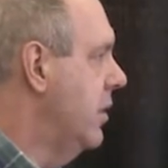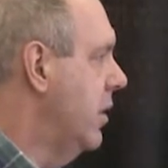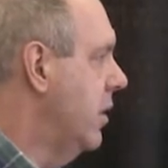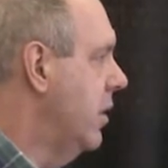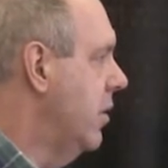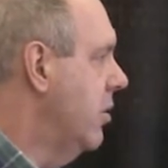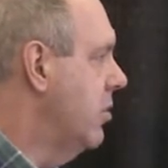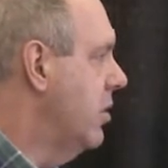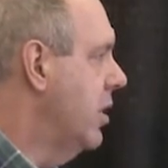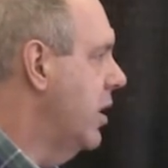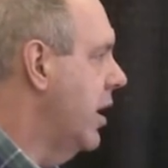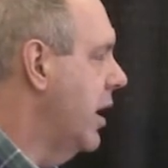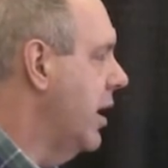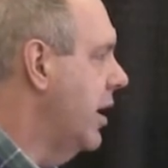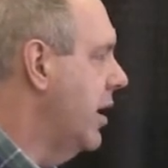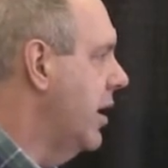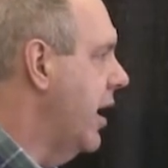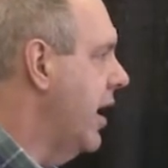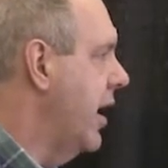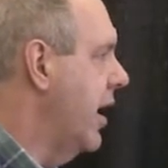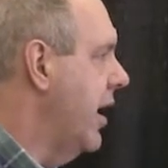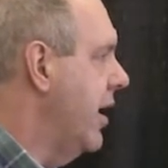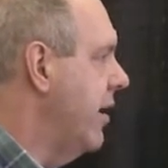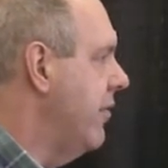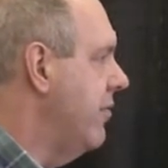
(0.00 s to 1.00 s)
okay,
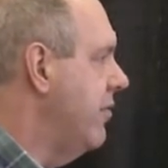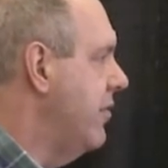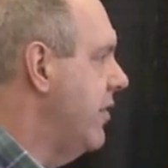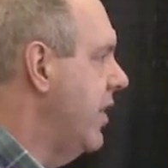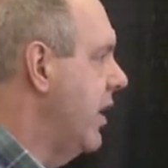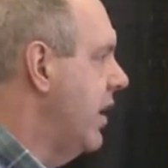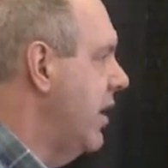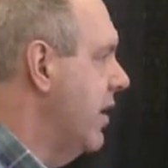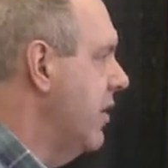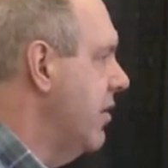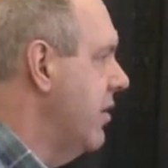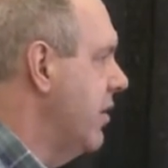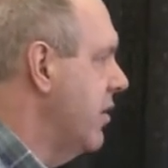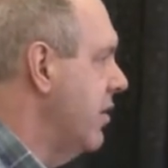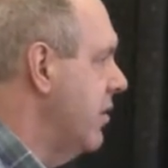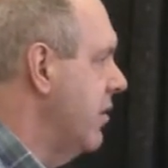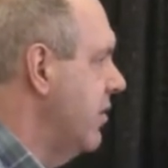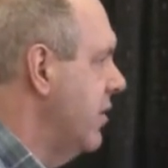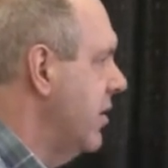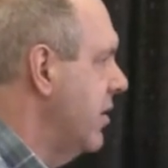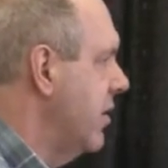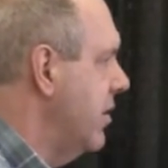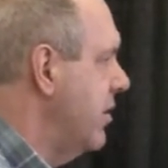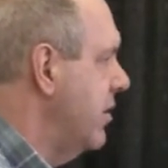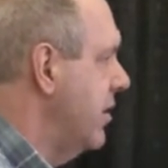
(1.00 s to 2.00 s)
I have uh, the,
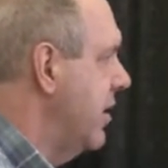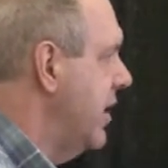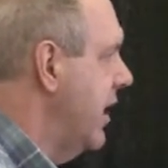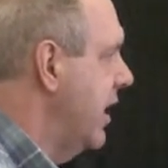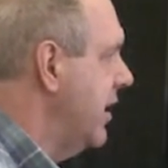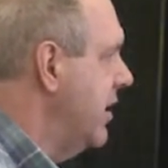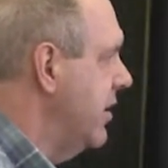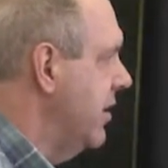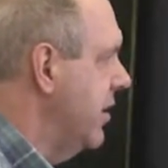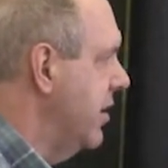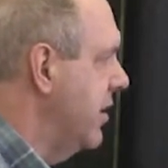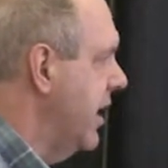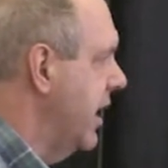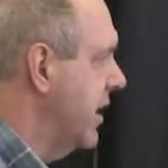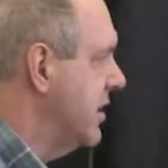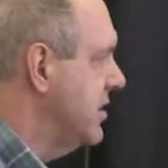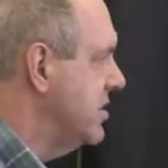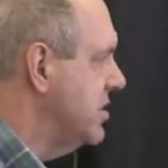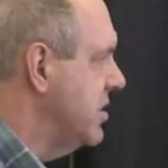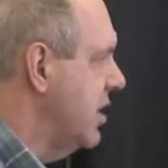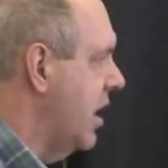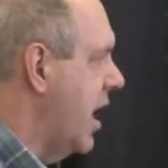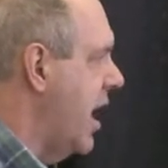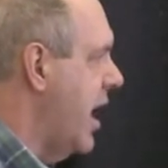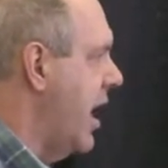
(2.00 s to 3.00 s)
the, the, next
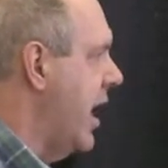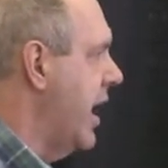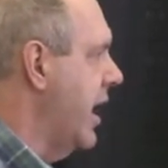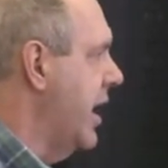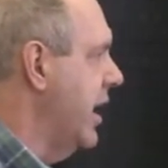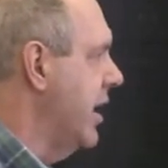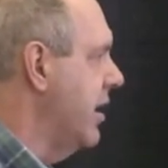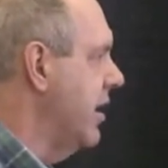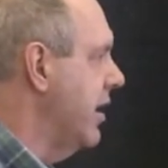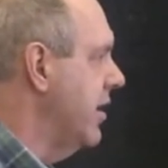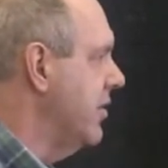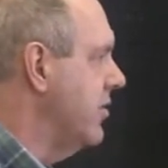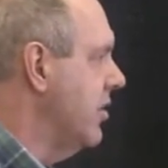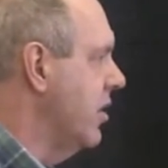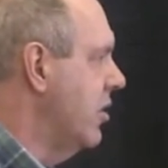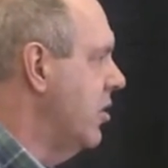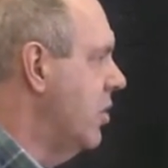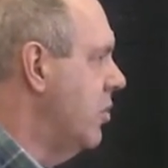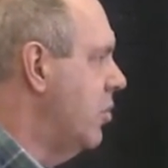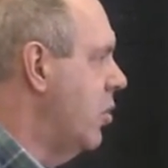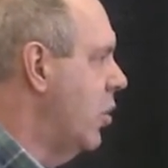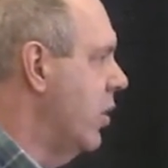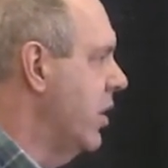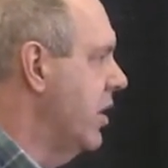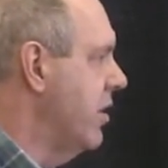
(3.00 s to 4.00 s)
slide has a
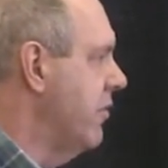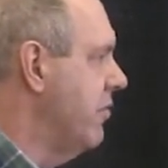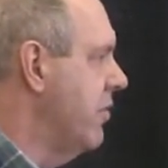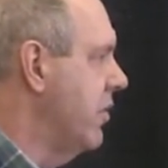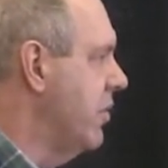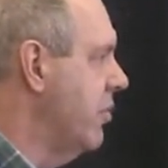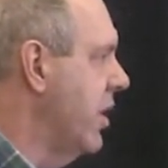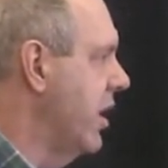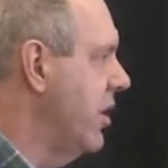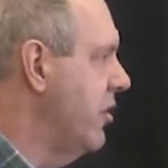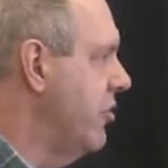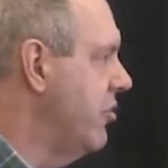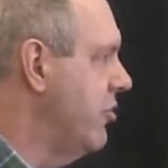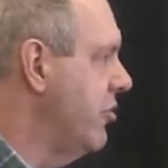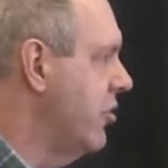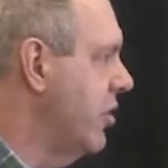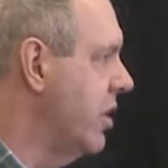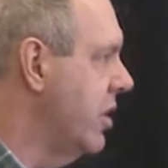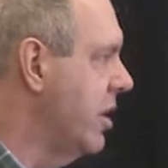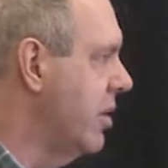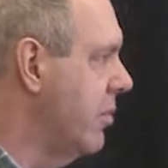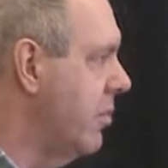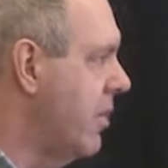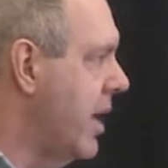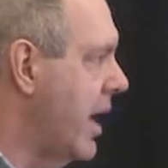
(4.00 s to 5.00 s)
little more
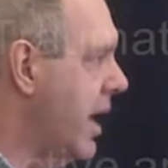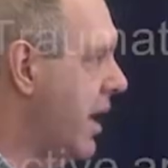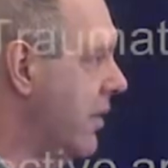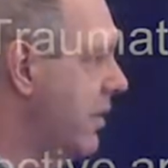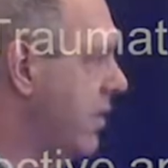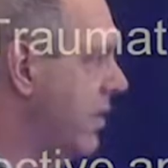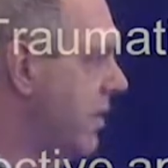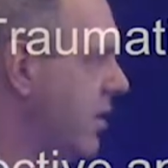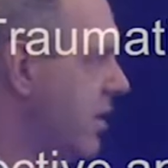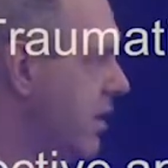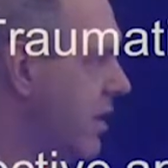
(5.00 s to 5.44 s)
information about the